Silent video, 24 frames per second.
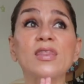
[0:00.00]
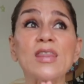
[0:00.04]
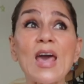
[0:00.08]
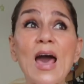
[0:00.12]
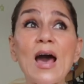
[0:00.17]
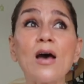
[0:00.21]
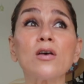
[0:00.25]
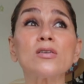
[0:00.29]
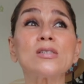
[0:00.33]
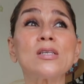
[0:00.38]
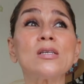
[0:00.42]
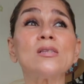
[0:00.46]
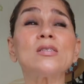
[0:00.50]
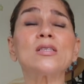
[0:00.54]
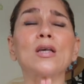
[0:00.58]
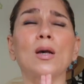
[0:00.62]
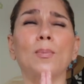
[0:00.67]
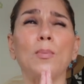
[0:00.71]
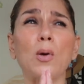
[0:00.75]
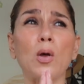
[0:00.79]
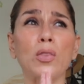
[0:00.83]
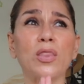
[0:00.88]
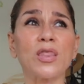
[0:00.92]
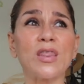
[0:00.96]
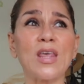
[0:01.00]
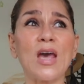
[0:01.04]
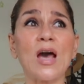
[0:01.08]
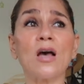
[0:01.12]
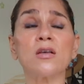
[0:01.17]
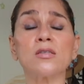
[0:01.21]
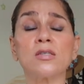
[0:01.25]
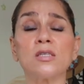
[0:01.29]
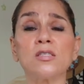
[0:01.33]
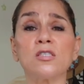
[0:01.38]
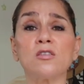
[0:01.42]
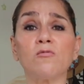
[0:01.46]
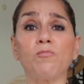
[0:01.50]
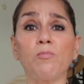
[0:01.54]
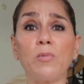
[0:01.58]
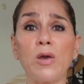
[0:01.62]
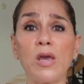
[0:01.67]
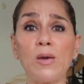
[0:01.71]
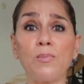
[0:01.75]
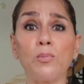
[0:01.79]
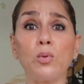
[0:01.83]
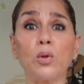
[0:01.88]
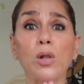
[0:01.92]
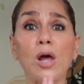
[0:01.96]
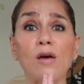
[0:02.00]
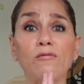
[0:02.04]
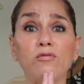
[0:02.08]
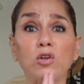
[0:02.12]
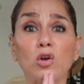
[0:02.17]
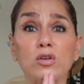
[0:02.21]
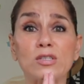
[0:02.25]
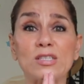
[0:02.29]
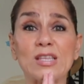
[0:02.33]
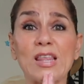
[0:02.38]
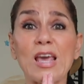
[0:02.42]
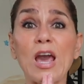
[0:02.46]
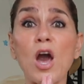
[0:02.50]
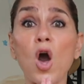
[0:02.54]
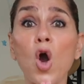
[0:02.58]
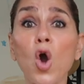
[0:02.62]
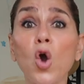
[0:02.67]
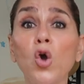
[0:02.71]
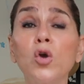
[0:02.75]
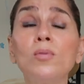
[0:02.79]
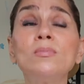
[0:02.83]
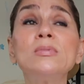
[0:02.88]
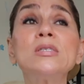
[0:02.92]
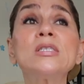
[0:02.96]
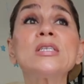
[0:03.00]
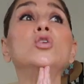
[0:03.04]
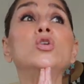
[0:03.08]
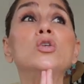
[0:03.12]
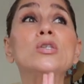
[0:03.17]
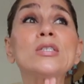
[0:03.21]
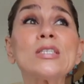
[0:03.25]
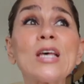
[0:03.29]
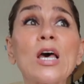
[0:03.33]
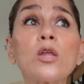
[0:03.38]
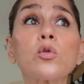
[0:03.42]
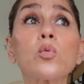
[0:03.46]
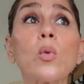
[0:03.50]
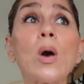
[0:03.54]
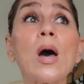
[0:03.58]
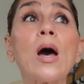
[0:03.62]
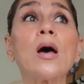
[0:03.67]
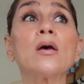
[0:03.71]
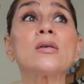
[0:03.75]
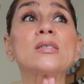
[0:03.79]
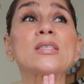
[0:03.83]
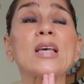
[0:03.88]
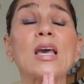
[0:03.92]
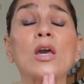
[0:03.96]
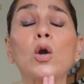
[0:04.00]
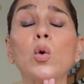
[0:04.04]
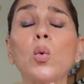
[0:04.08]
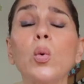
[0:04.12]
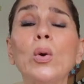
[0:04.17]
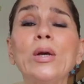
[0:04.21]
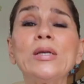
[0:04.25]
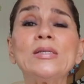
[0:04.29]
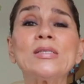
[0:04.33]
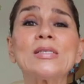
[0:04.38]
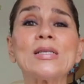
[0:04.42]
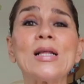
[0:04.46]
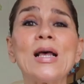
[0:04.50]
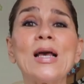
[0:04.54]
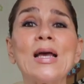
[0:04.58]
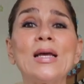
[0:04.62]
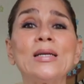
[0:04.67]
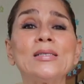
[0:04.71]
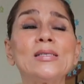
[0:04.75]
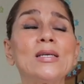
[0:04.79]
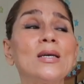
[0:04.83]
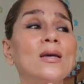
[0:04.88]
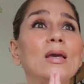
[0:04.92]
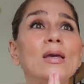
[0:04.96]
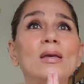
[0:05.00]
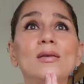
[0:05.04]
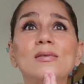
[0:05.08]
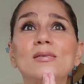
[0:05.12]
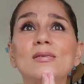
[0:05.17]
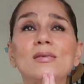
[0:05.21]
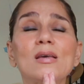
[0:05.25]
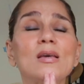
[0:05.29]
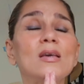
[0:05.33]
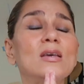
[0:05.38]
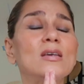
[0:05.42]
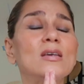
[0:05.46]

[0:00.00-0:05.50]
Thousands upon thousands of people have lost their homes. New South Wales and Queensland is